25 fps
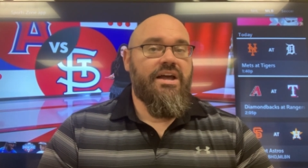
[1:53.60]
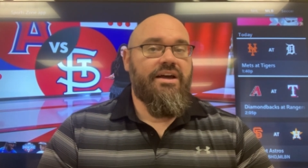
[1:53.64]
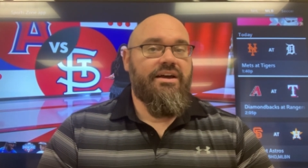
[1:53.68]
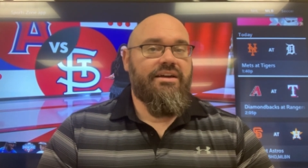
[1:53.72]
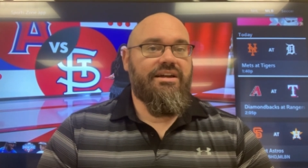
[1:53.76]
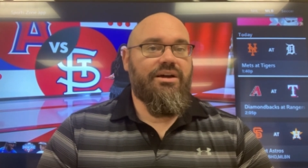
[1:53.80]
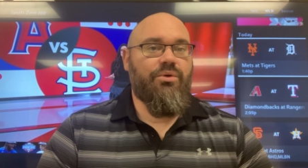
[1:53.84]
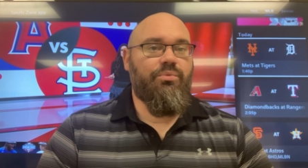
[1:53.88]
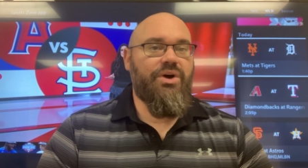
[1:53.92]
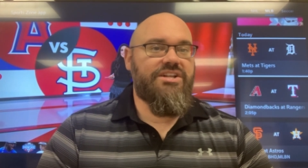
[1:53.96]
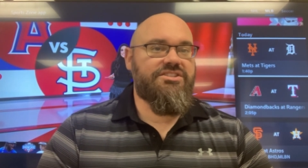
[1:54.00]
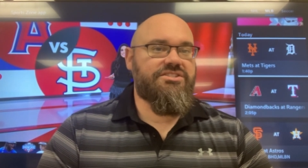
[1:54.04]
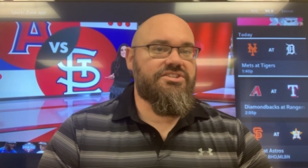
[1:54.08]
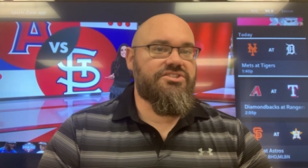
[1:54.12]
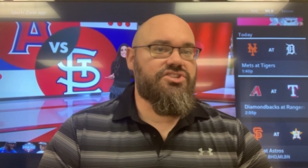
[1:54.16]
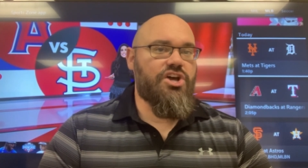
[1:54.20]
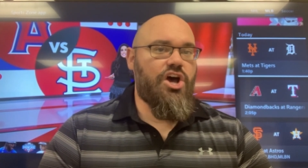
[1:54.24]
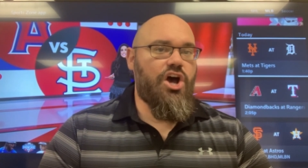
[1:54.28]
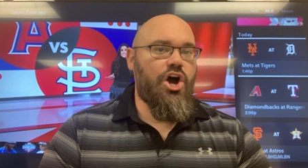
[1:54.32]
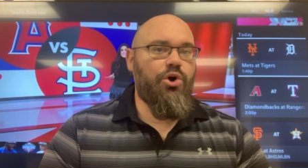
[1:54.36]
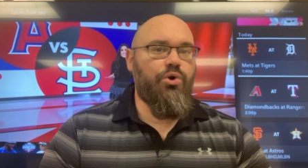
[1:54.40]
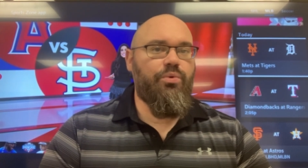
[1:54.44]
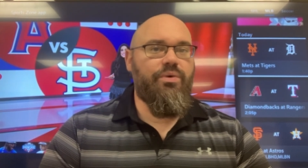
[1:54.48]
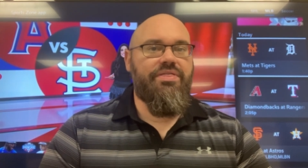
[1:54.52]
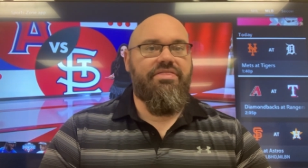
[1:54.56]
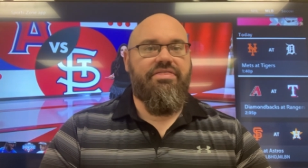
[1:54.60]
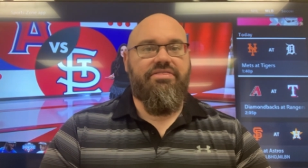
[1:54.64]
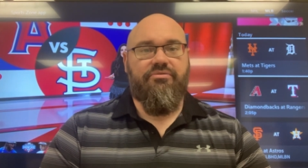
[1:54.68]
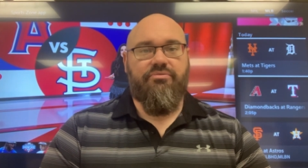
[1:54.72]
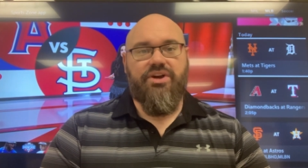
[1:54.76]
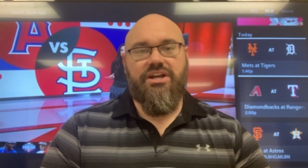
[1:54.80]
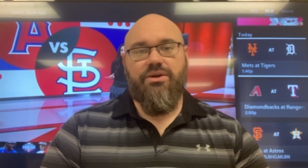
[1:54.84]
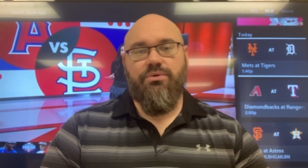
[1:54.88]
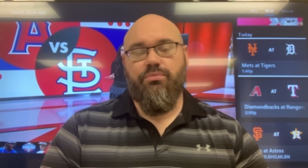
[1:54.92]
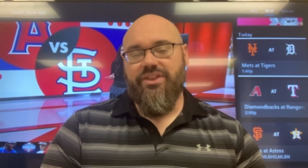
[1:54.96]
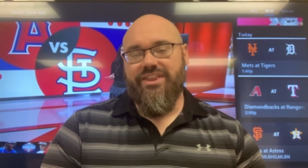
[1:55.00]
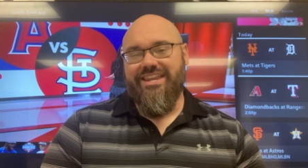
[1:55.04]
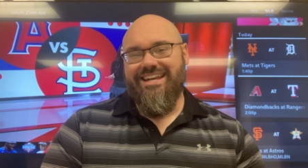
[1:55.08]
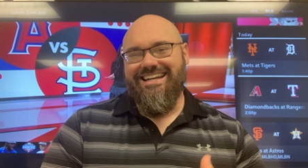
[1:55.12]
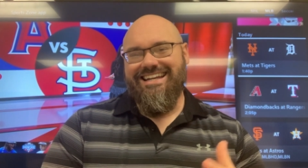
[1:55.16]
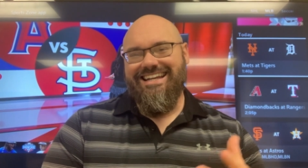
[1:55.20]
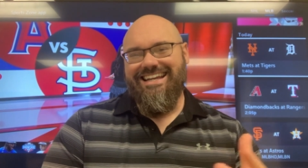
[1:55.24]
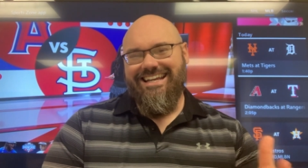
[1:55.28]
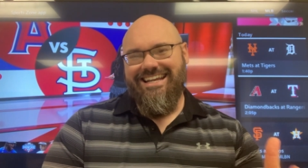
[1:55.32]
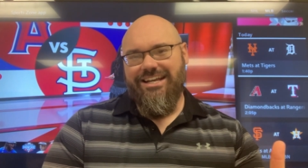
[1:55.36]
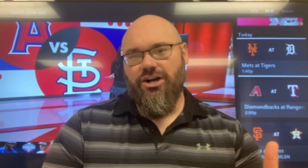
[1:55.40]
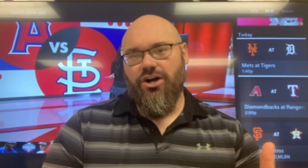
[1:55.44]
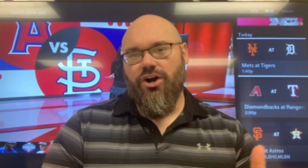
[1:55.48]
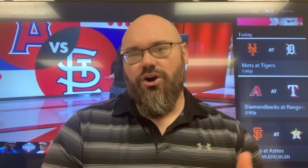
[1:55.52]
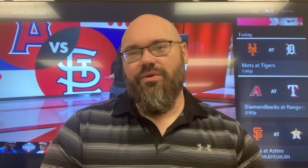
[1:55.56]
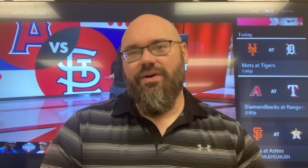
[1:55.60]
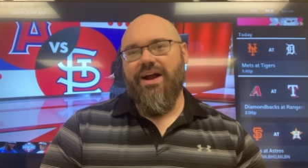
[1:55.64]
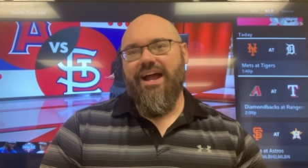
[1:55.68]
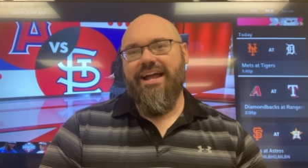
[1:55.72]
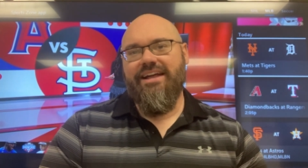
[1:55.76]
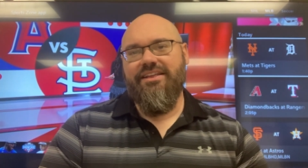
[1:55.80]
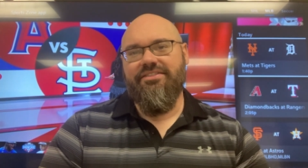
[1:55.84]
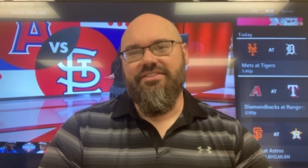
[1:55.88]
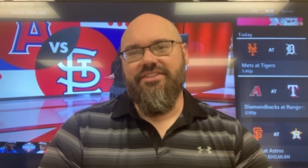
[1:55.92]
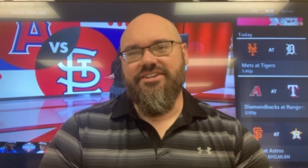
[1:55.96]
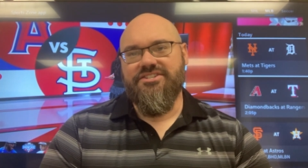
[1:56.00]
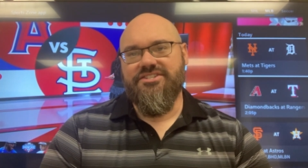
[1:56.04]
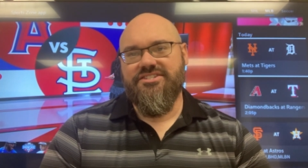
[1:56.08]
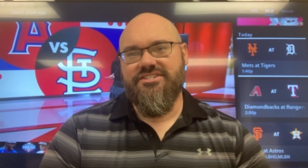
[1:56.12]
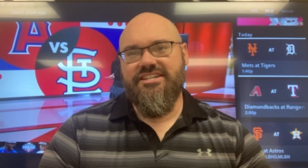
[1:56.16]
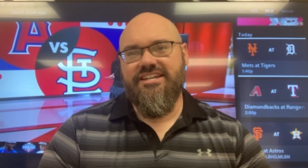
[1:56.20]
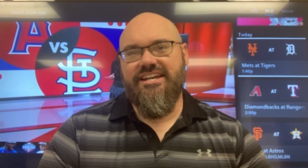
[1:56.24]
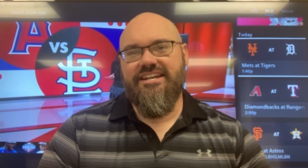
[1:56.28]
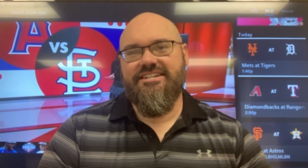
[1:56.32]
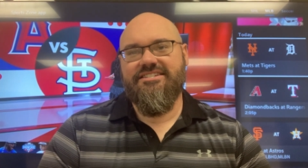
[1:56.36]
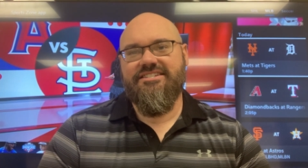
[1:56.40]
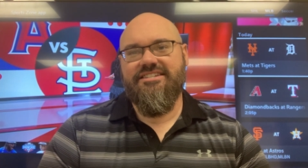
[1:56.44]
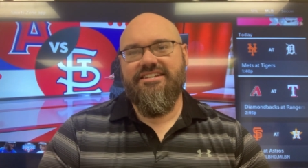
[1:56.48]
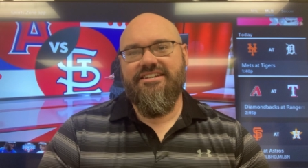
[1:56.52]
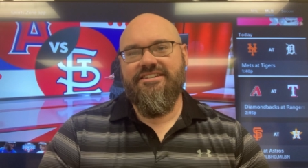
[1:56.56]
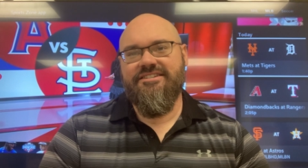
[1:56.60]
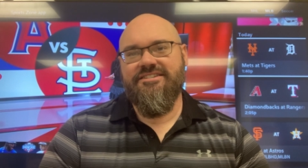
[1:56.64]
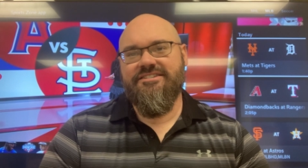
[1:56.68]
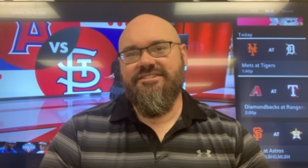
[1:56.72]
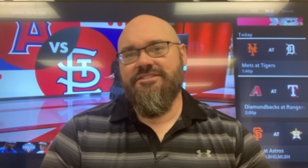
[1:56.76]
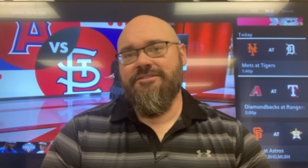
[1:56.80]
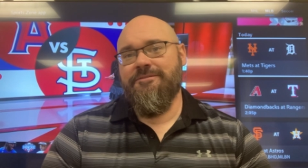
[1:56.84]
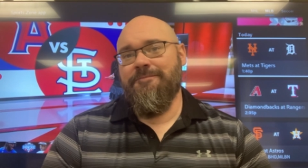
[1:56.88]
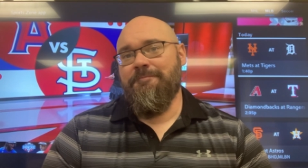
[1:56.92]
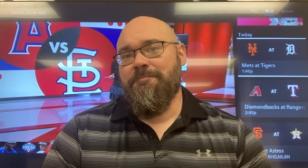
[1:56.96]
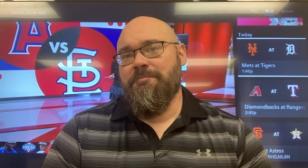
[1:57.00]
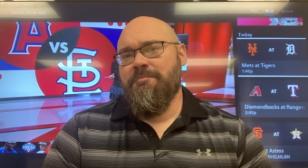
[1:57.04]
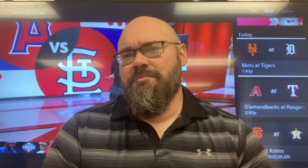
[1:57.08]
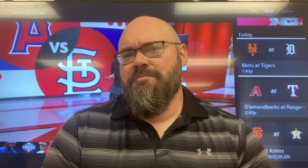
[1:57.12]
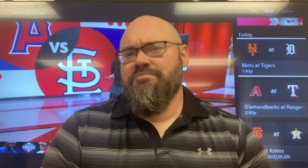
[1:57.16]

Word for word: Now, Wentz is 0 3 with an ERA in the sixes.